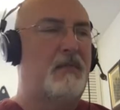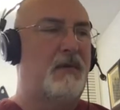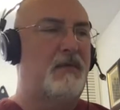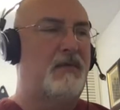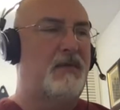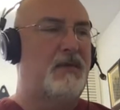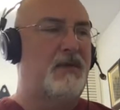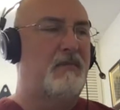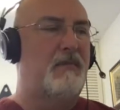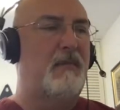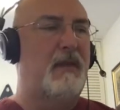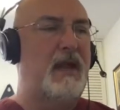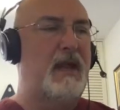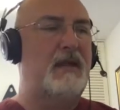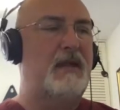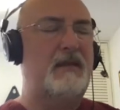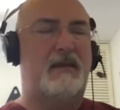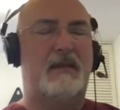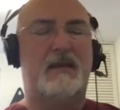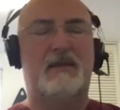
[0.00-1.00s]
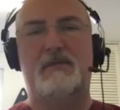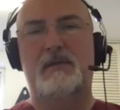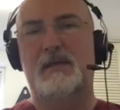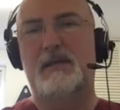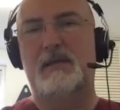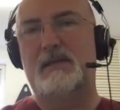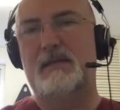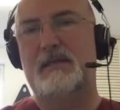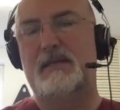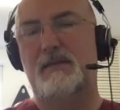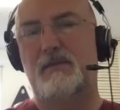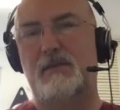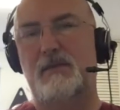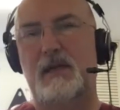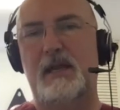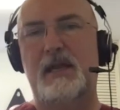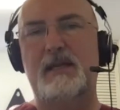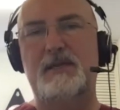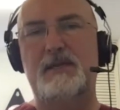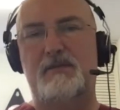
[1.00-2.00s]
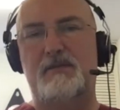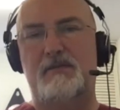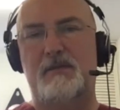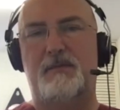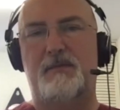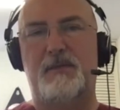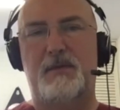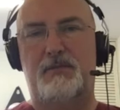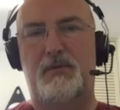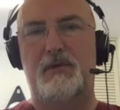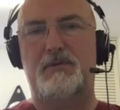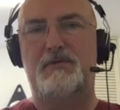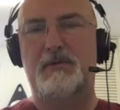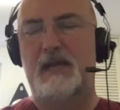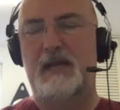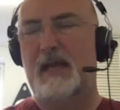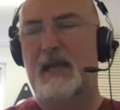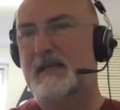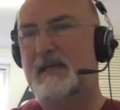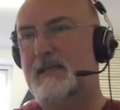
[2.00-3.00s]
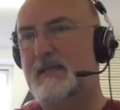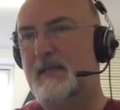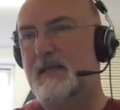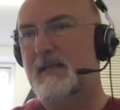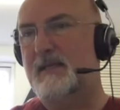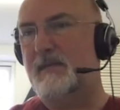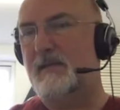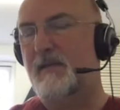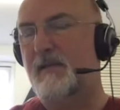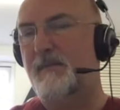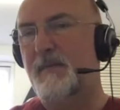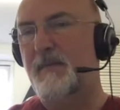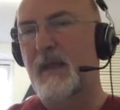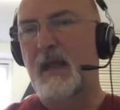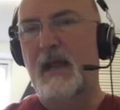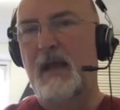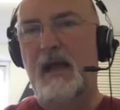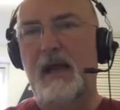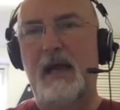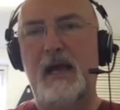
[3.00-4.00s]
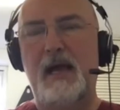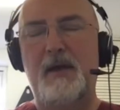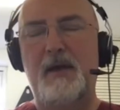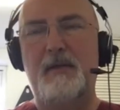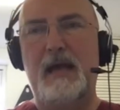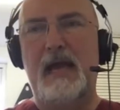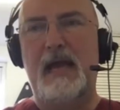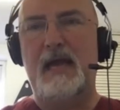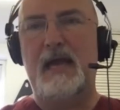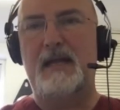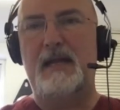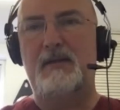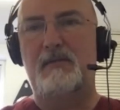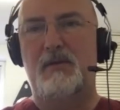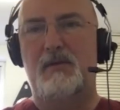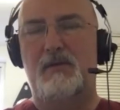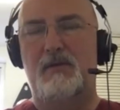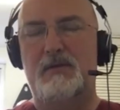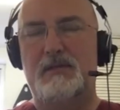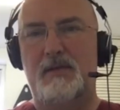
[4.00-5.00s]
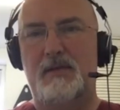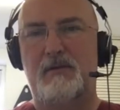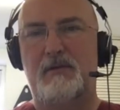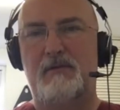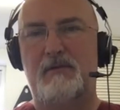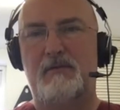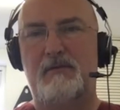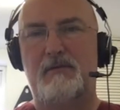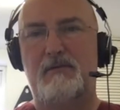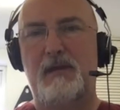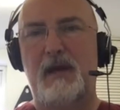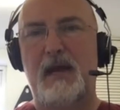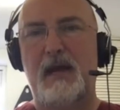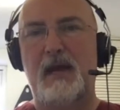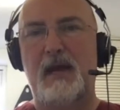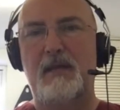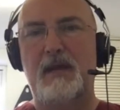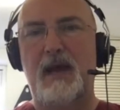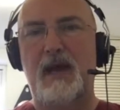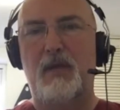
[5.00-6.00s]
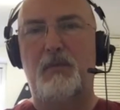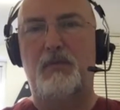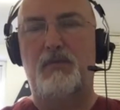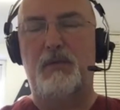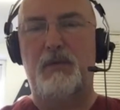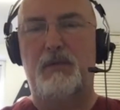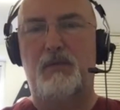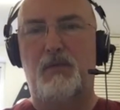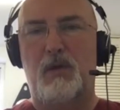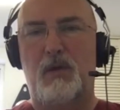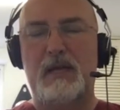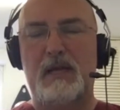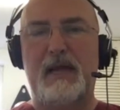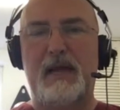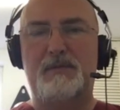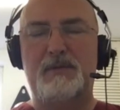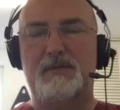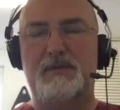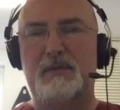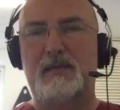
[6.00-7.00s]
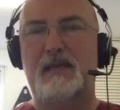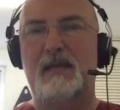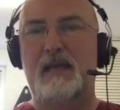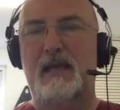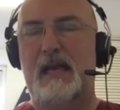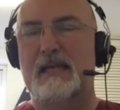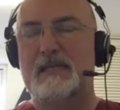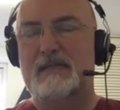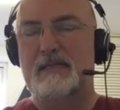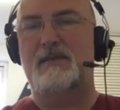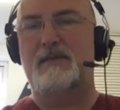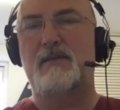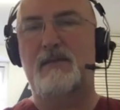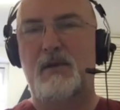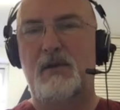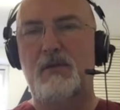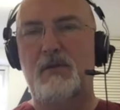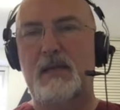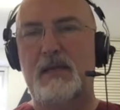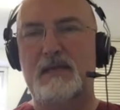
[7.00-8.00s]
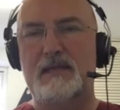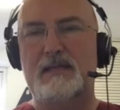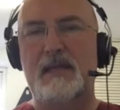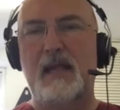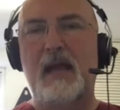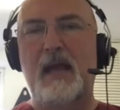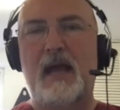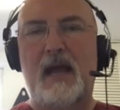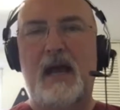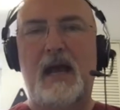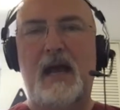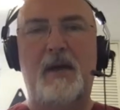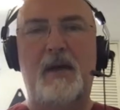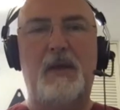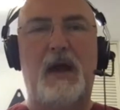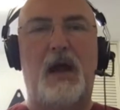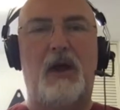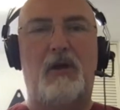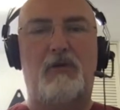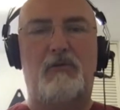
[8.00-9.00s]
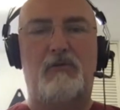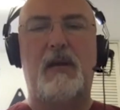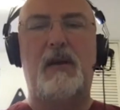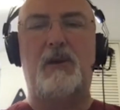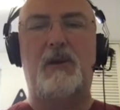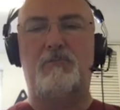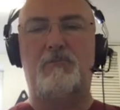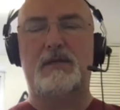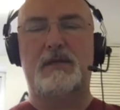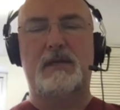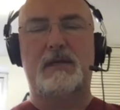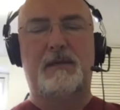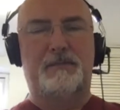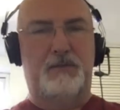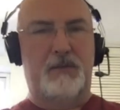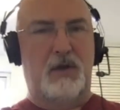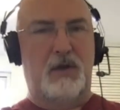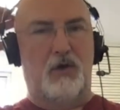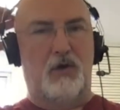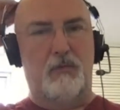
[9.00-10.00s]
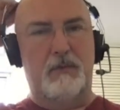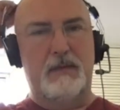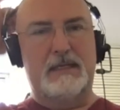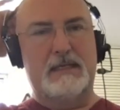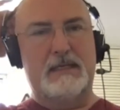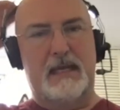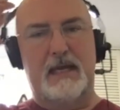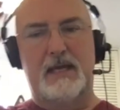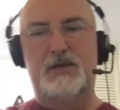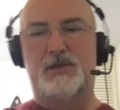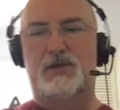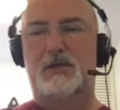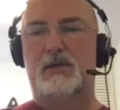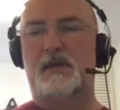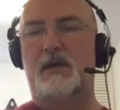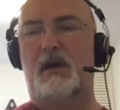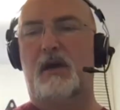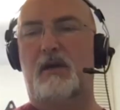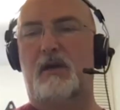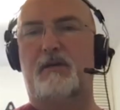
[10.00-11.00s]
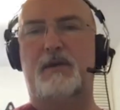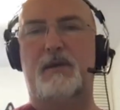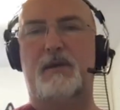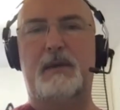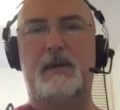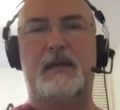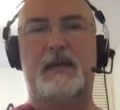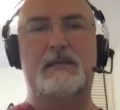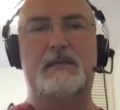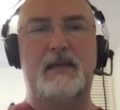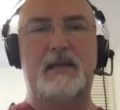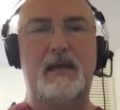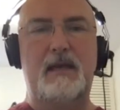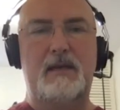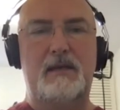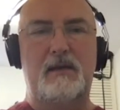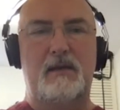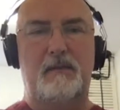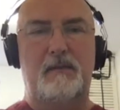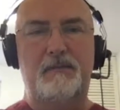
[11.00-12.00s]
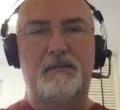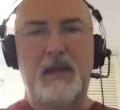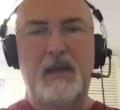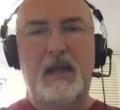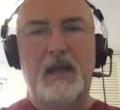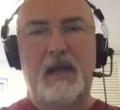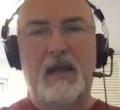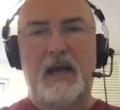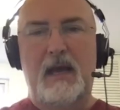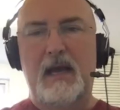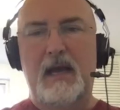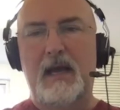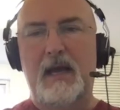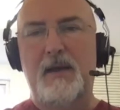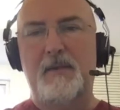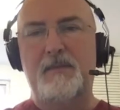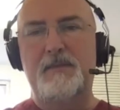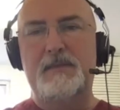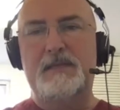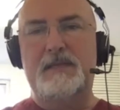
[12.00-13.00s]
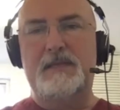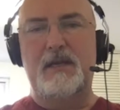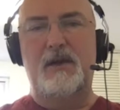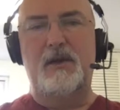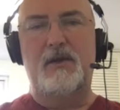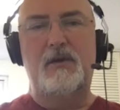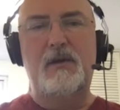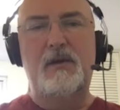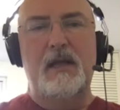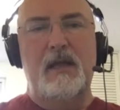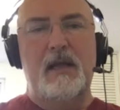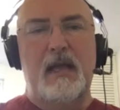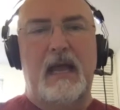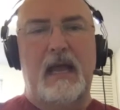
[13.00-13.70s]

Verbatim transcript: But the main thing with this is it will interrupt the prostaglandic cycle, um, and it will also um, help with what happens with acetylcholines um, around the whole mitigation of the pain cycle. Um, so